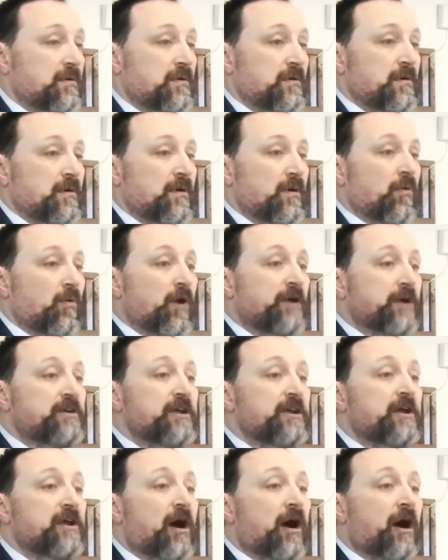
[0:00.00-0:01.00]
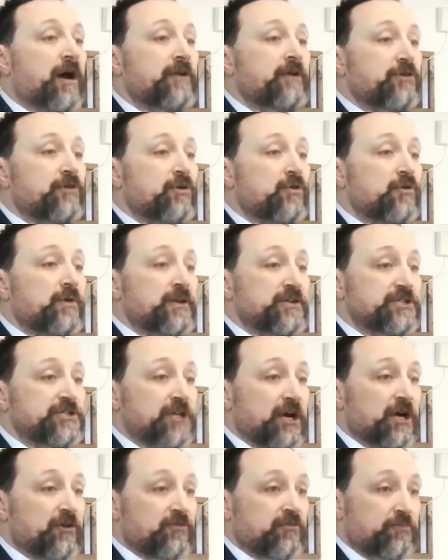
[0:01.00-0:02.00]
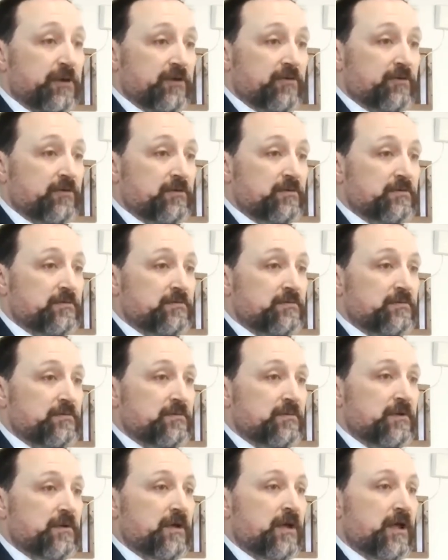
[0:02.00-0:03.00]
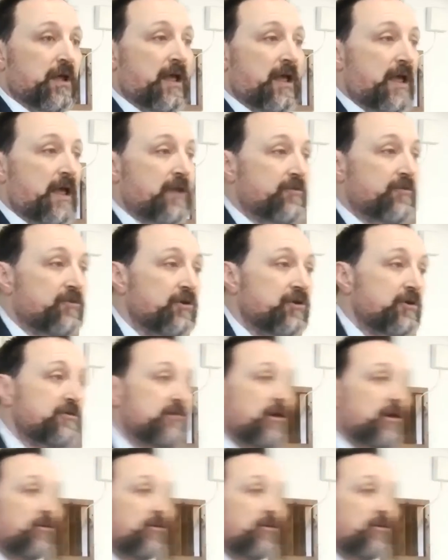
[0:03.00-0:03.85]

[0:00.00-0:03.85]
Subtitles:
What did God do in judgment? He took those